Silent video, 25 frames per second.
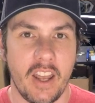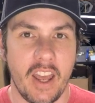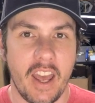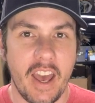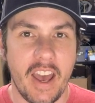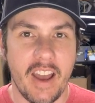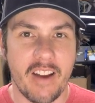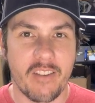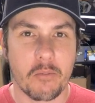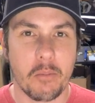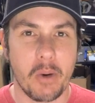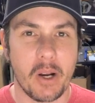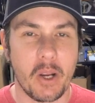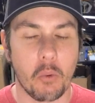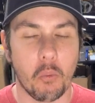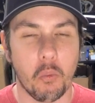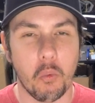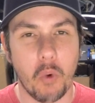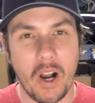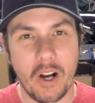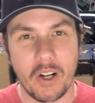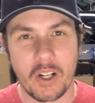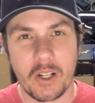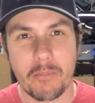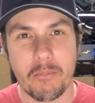Hey everybody,
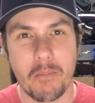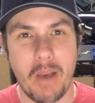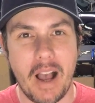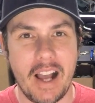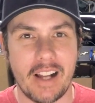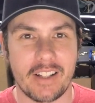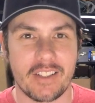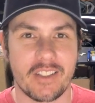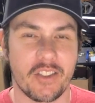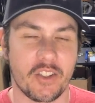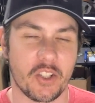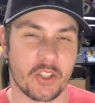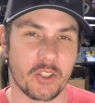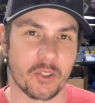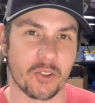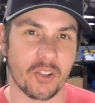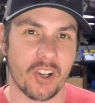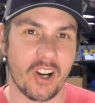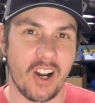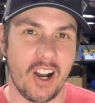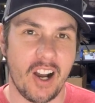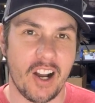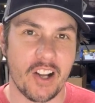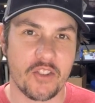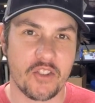welcome back to the
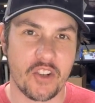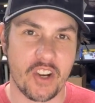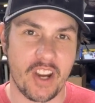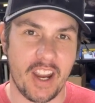garage,